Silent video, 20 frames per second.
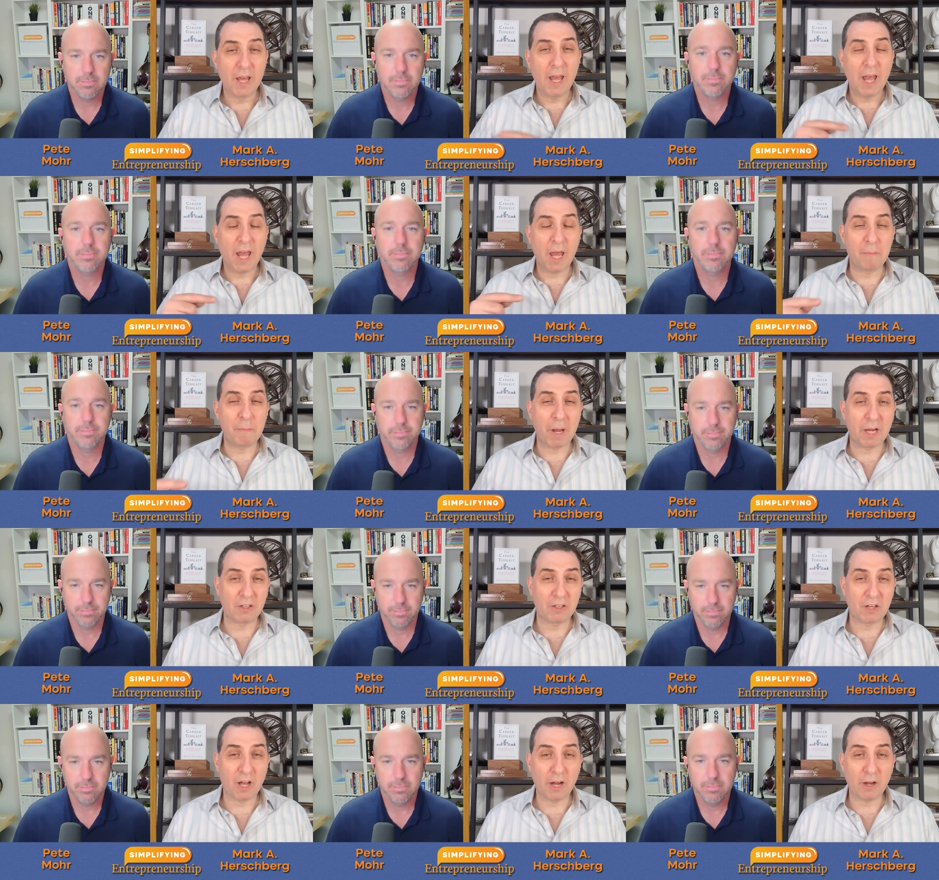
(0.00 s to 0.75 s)
Speaker 1: And my
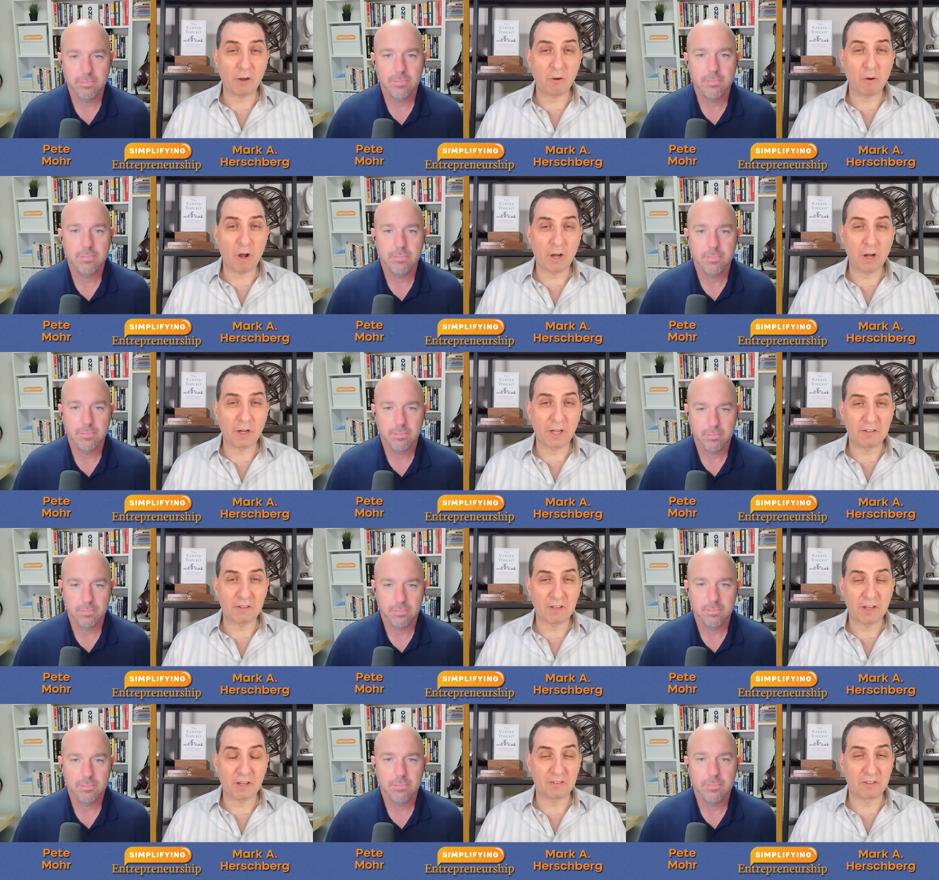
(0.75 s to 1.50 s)
entire audience
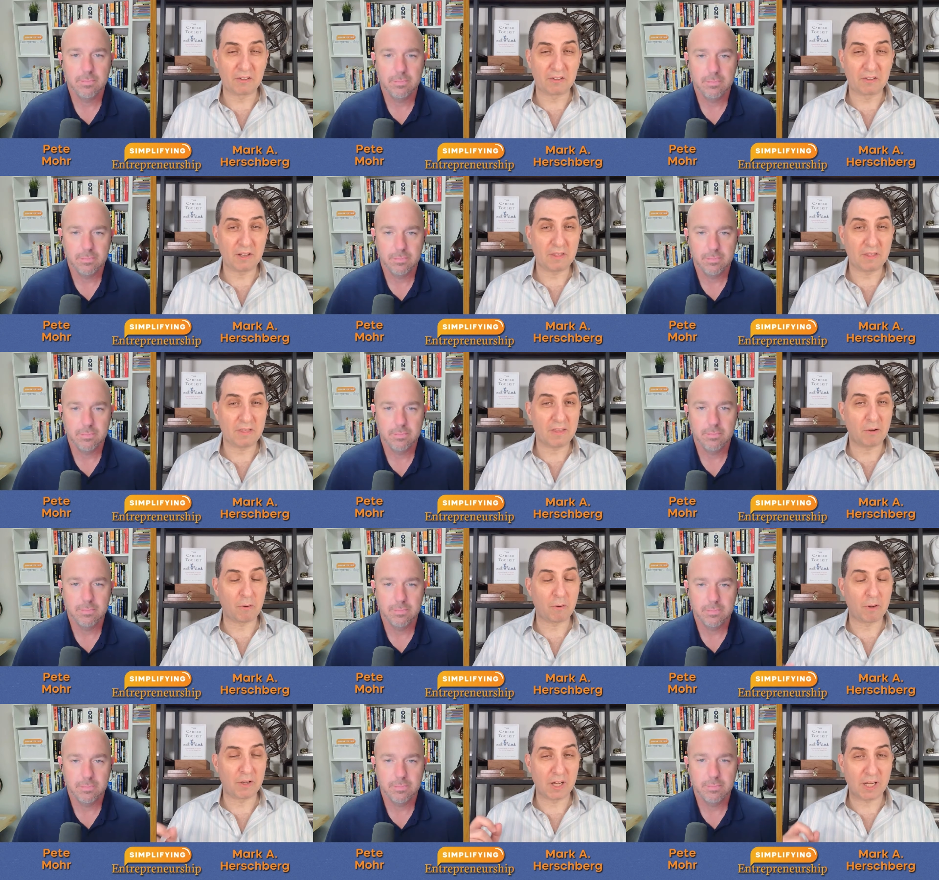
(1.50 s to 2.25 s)
has to sit
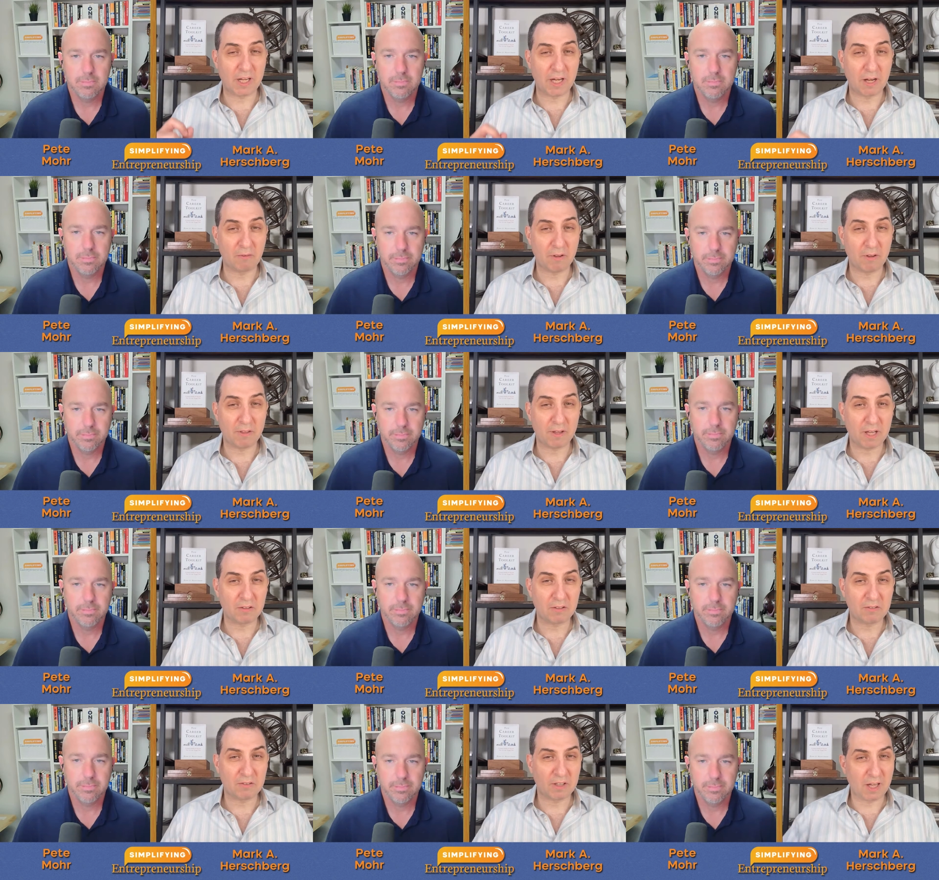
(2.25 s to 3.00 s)
there and take everything I
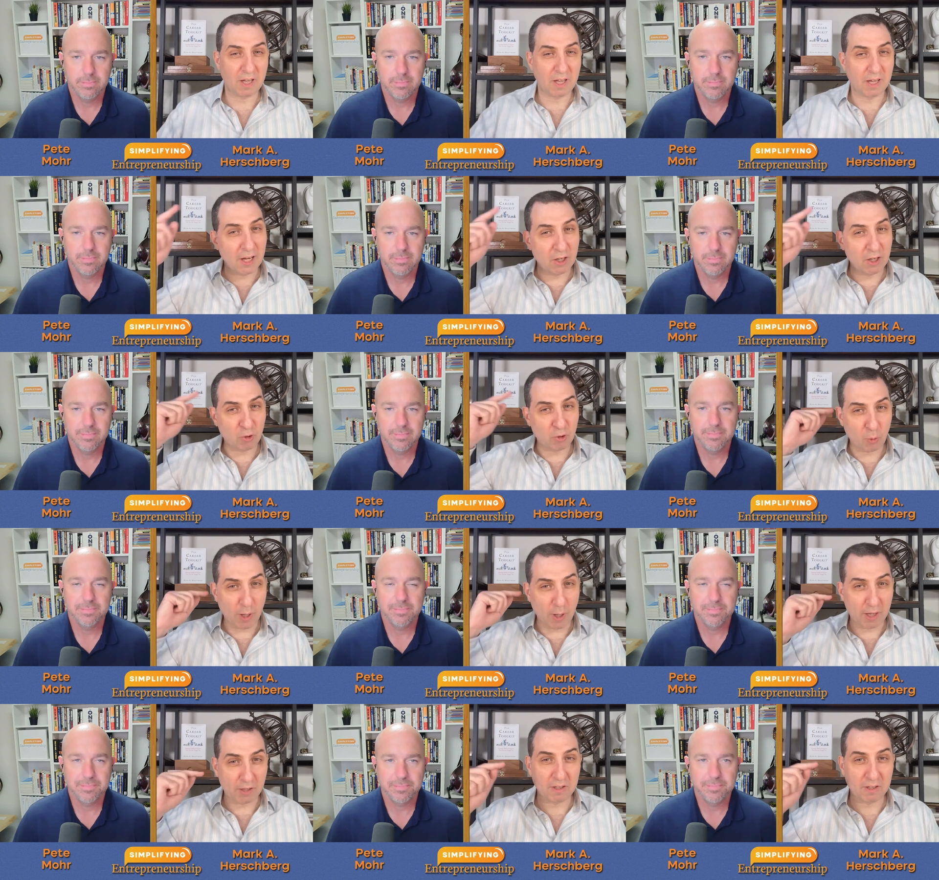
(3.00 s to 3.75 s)
say and
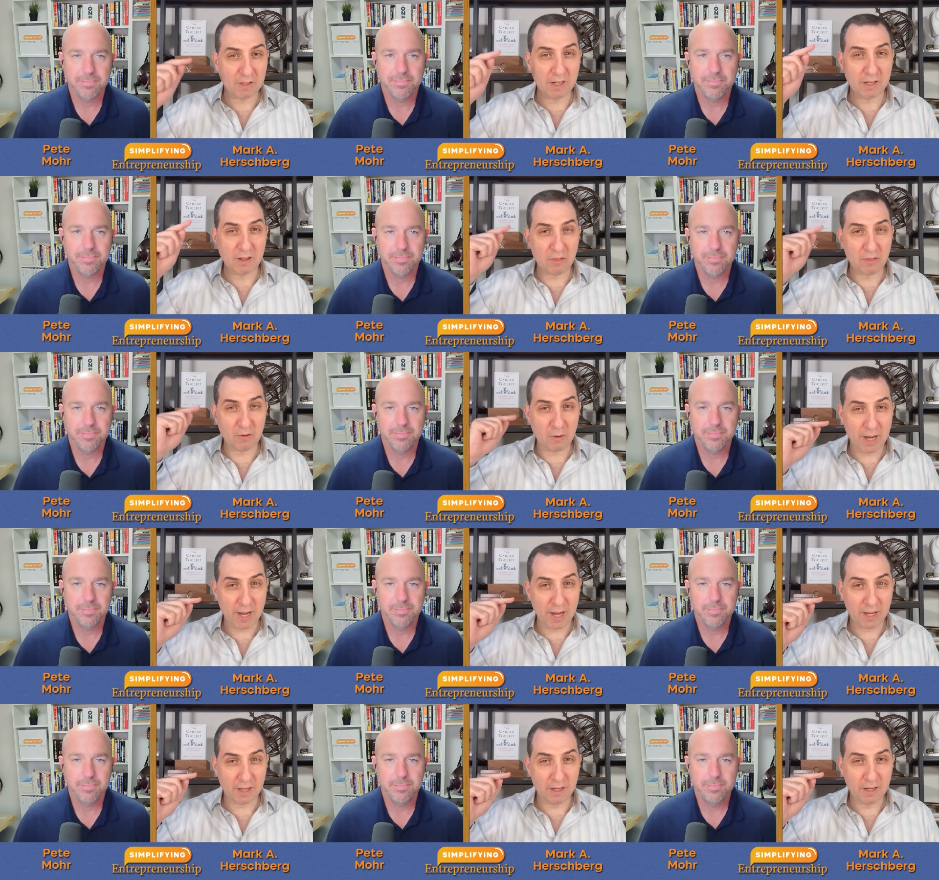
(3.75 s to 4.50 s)
translate it in their
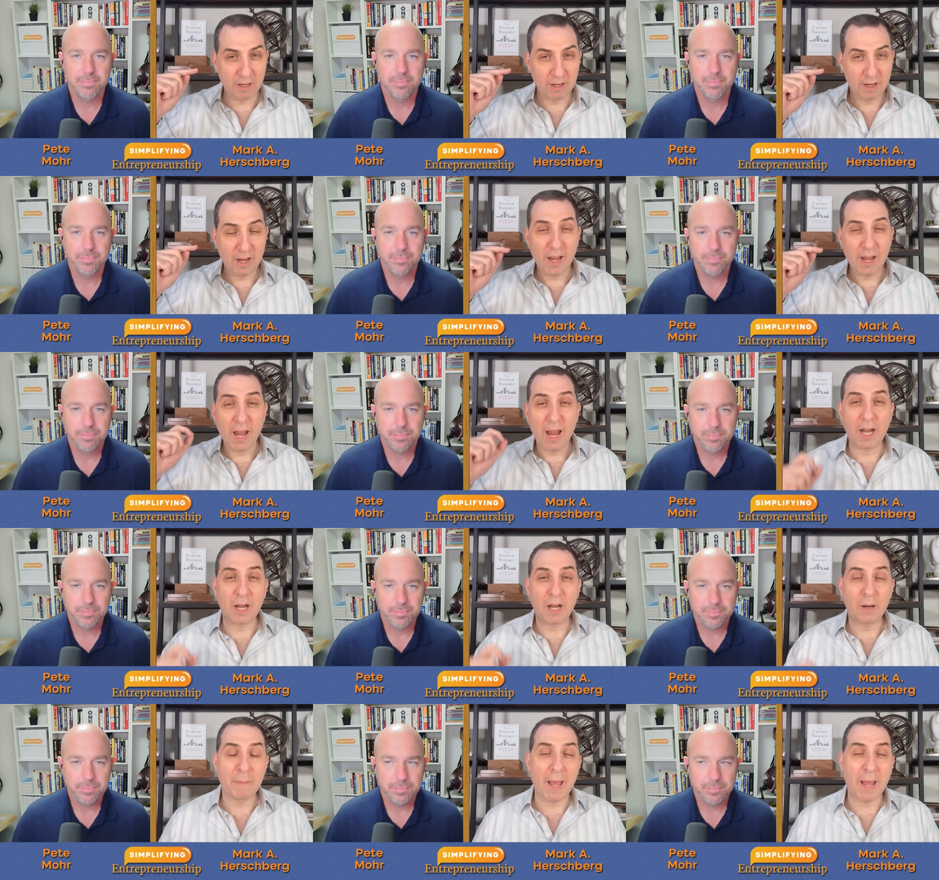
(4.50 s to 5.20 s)
head. And I'm